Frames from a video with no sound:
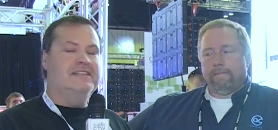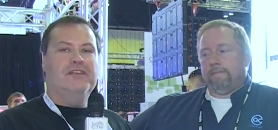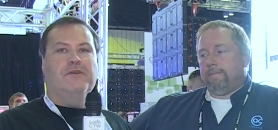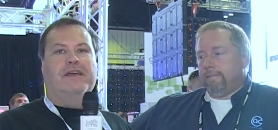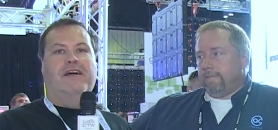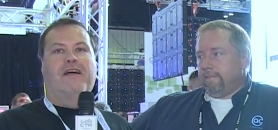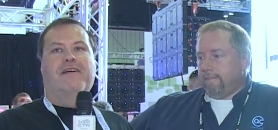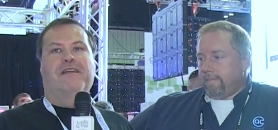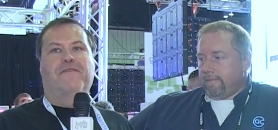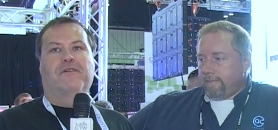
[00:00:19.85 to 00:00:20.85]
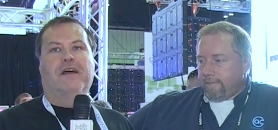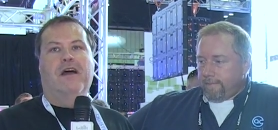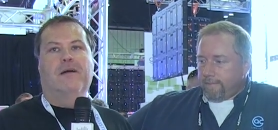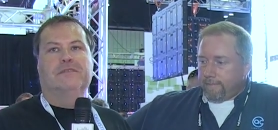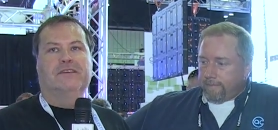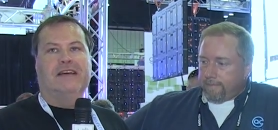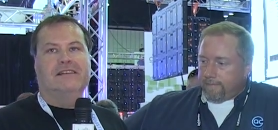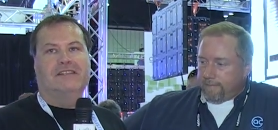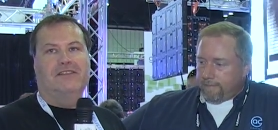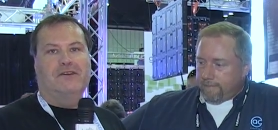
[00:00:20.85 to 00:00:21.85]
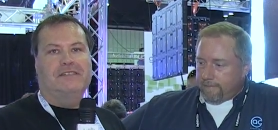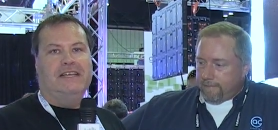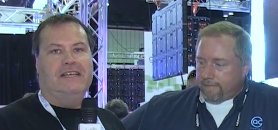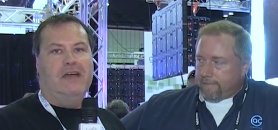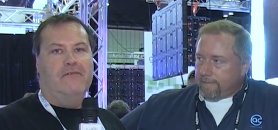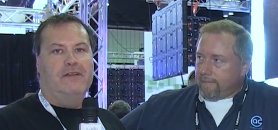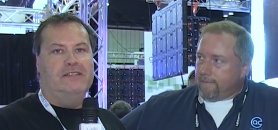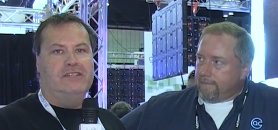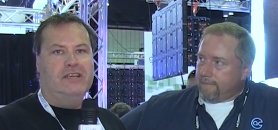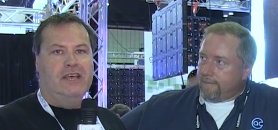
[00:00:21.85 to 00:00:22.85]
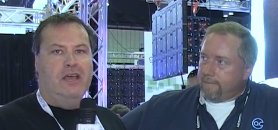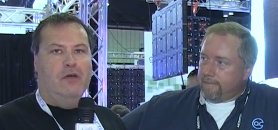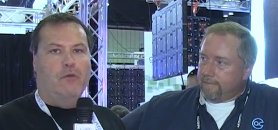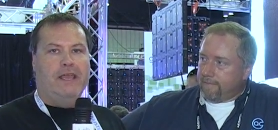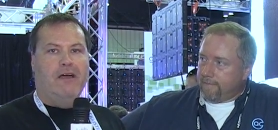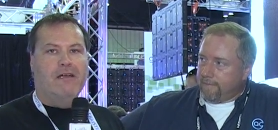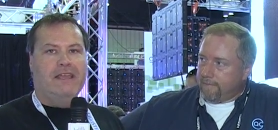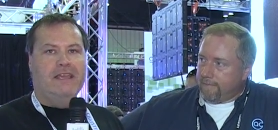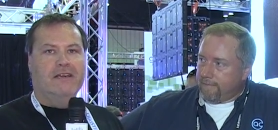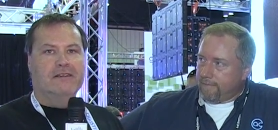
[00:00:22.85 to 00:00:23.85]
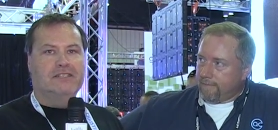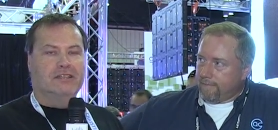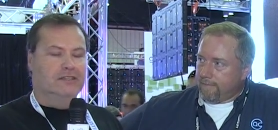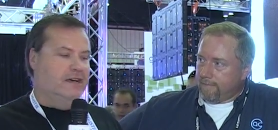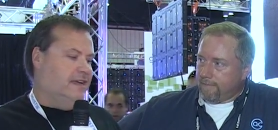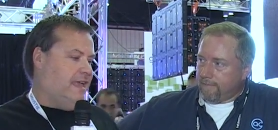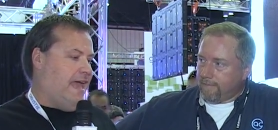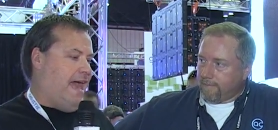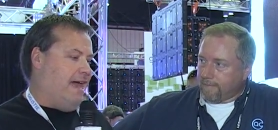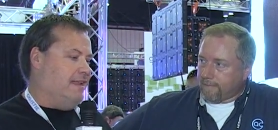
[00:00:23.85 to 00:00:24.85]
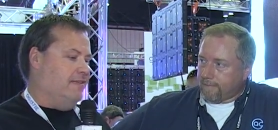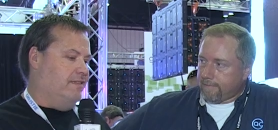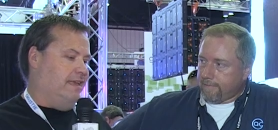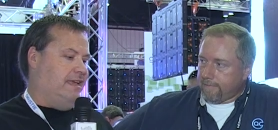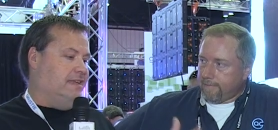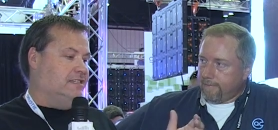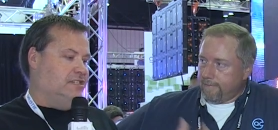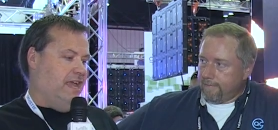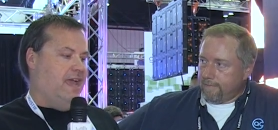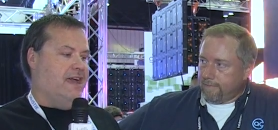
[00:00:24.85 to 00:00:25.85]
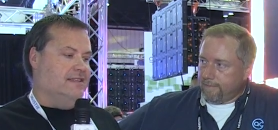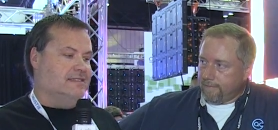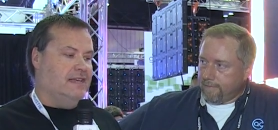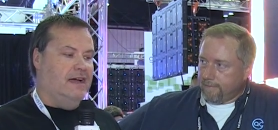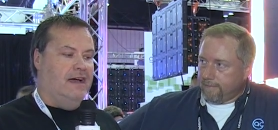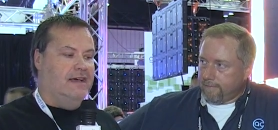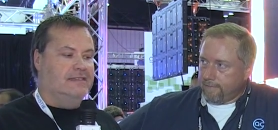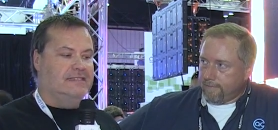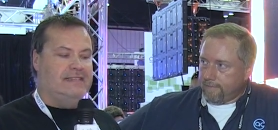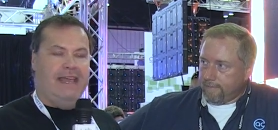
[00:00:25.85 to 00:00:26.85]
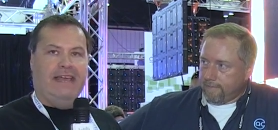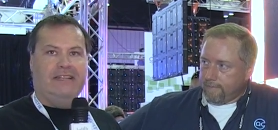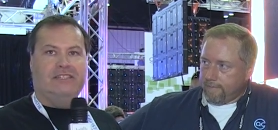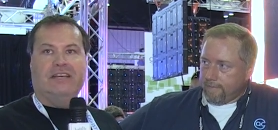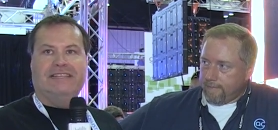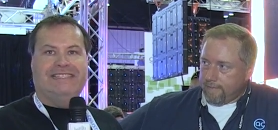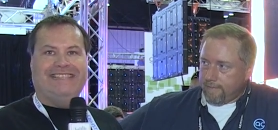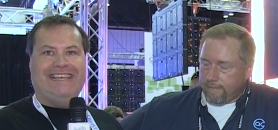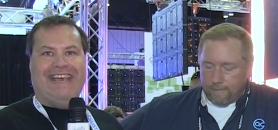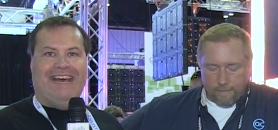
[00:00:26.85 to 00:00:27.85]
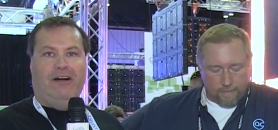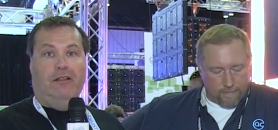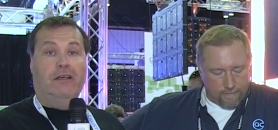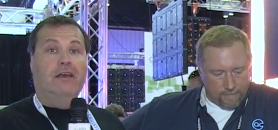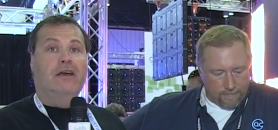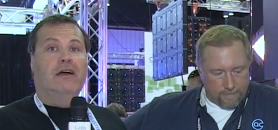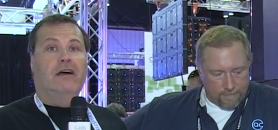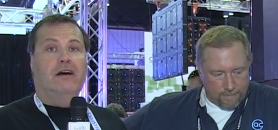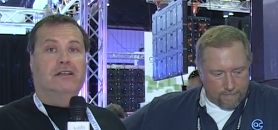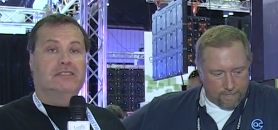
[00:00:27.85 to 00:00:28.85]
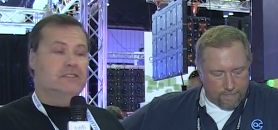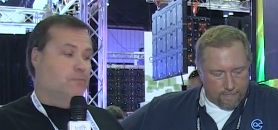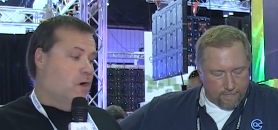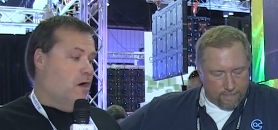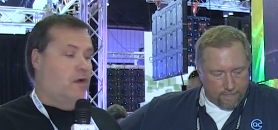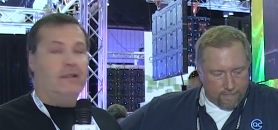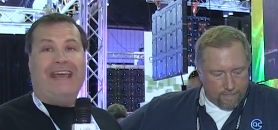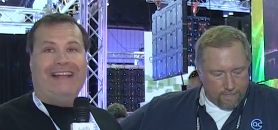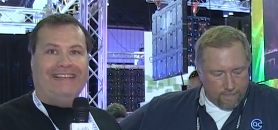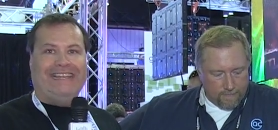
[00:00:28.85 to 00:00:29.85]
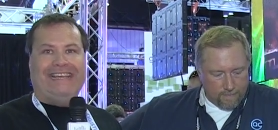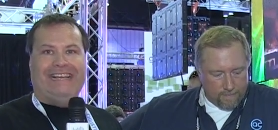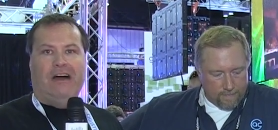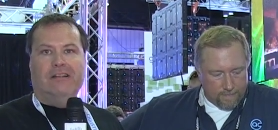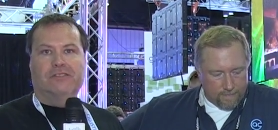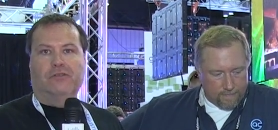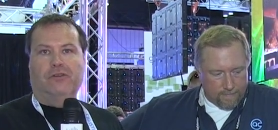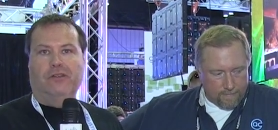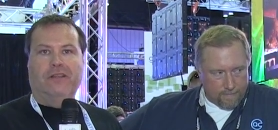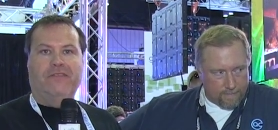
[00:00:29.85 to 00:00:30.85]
Speaker 1: continuing our InfoComm 2013 coverage, we are here to look at the Jands uh, Stage CL a small LED console